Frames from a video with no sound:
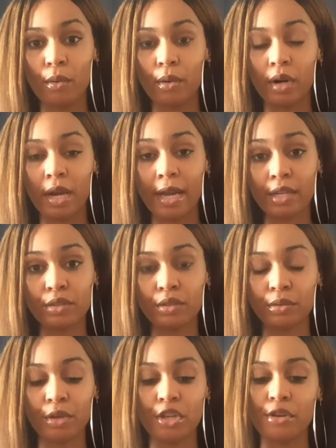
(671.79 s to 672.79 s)
or
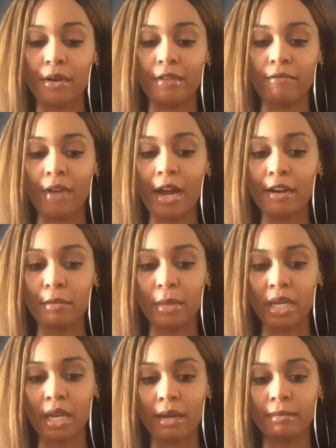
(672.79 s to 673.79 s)
external in your
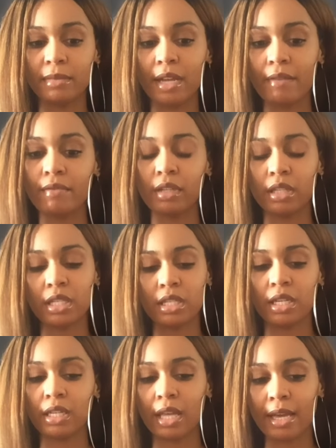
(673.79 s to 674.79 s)
environment i'm definitely
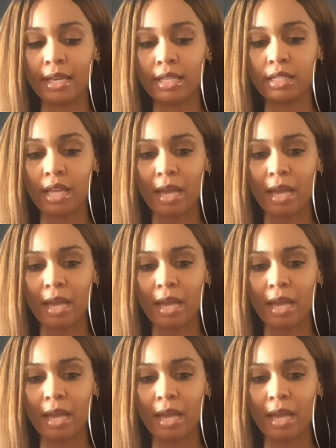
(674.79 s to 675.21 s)
seeing that as